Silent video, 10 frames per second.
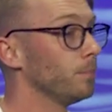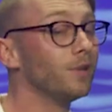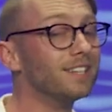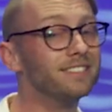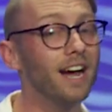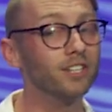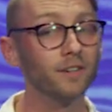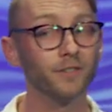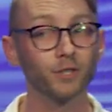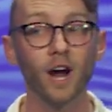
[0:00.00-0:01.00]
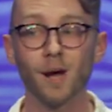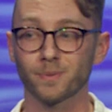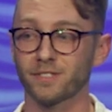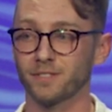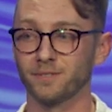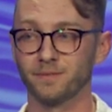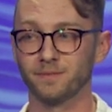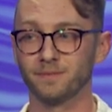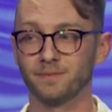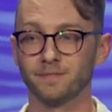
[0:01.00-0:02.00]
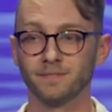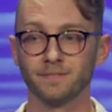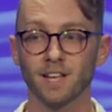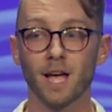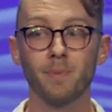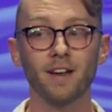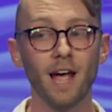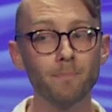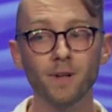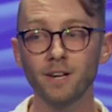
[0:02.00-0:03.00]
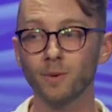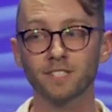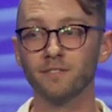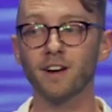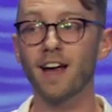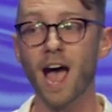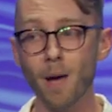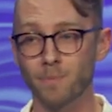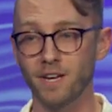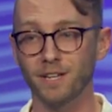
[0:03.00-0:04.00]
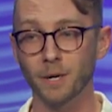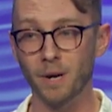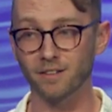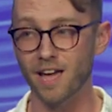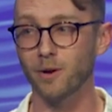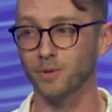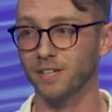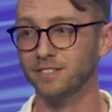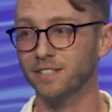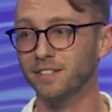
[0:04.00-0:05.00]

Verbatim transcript: Blood's not good for crops. I bet Hapi wasn't very happy about that one.